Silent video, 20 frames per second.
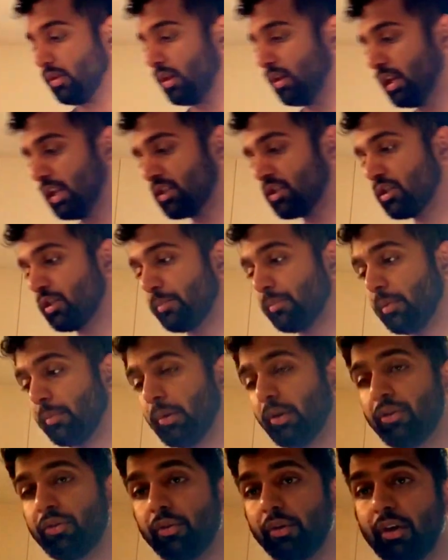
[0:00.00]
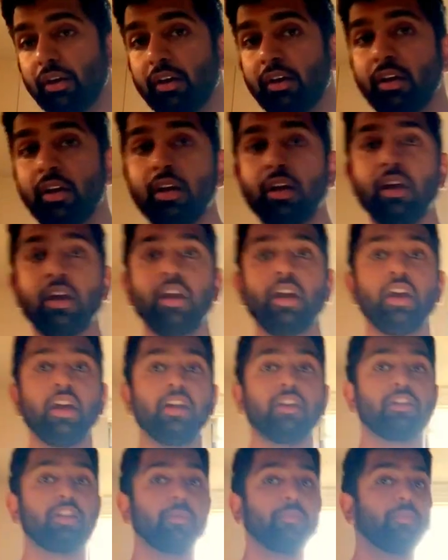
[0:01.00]
that's tip number 3.
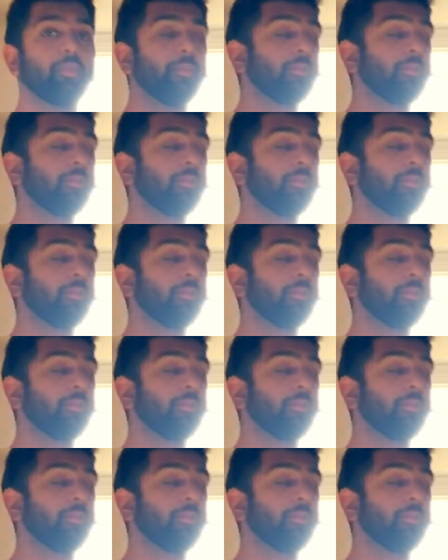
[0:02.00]
Tip